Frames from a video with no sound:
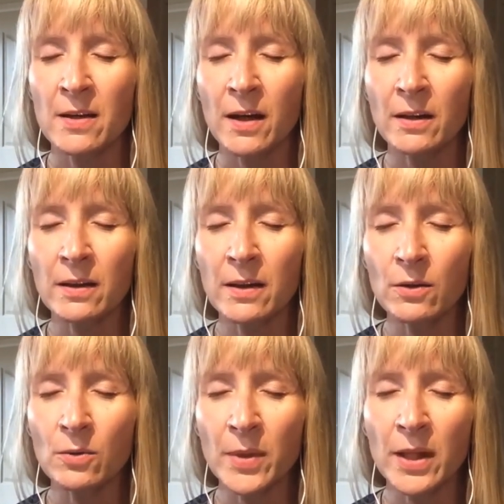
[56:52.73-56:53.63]
a
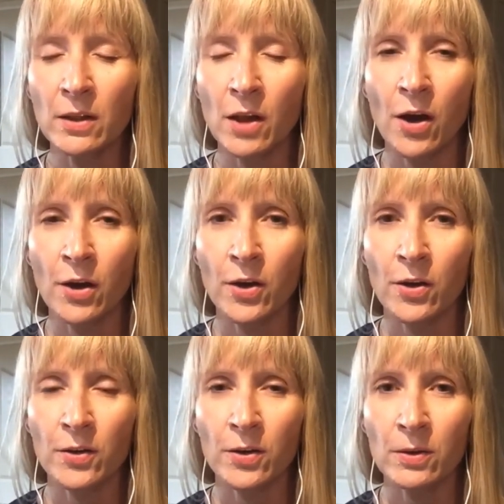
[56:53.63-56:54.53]
little bit longer
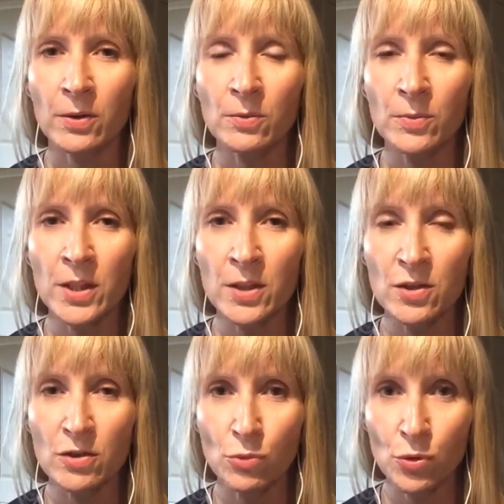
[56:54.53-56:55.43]
and a little bit
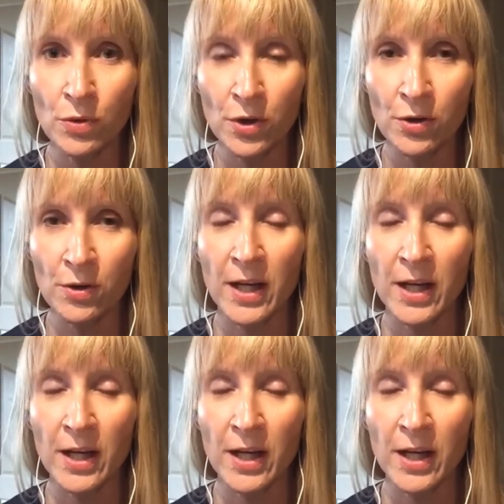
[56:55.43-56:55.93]
smoother